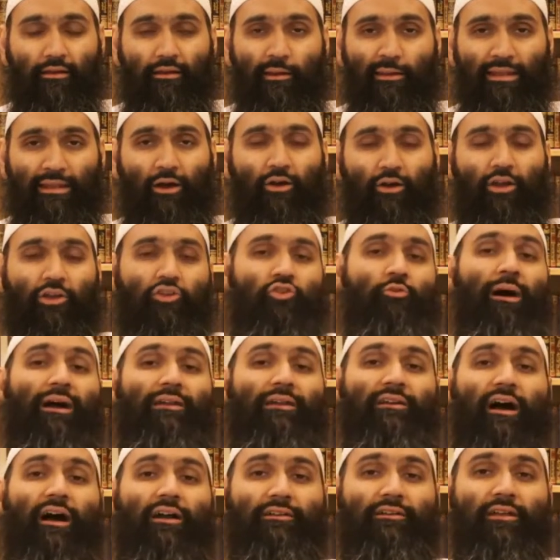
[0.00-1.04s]
Okay, you
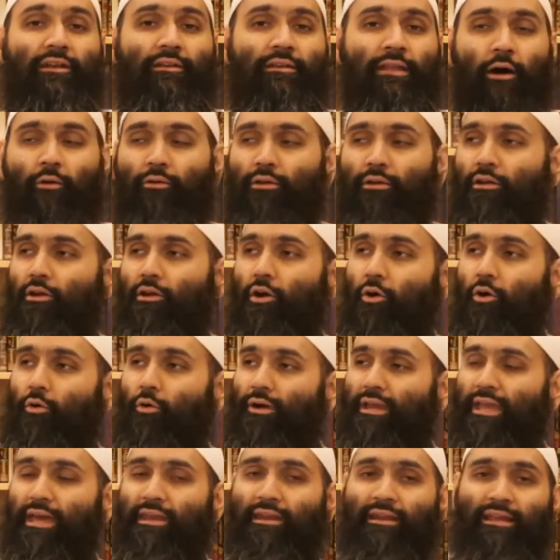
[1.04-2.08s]
might cut it now. You'll go
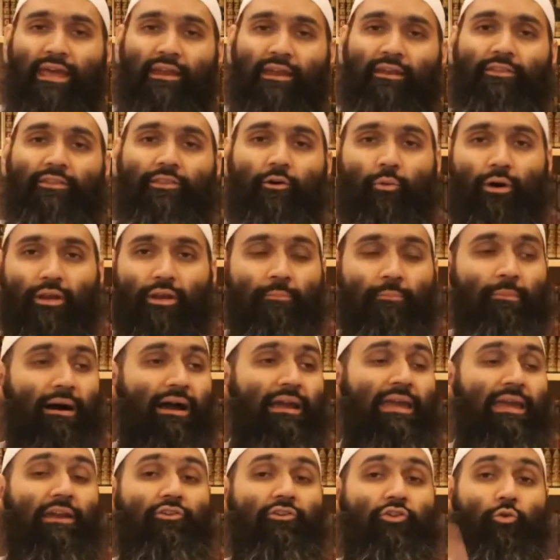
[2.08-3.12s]
again and get another one. You might
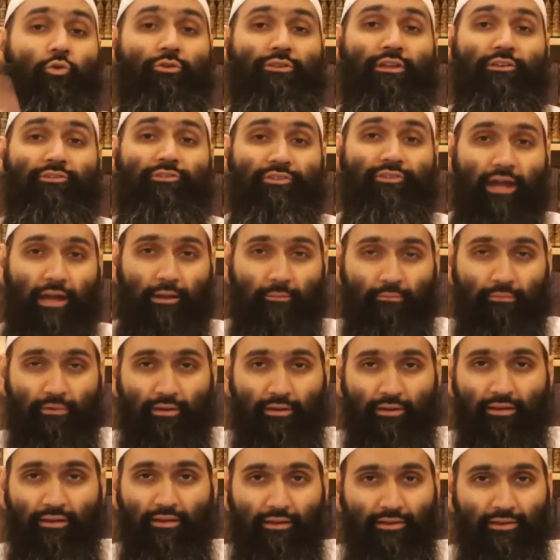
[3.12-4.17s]
get 2 this time.
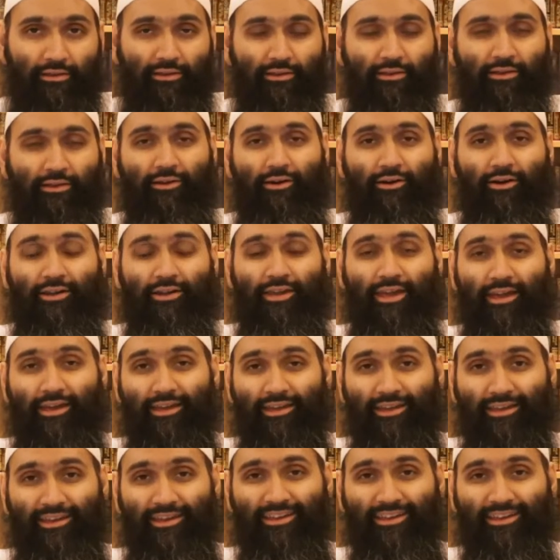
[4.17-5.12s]
Okay.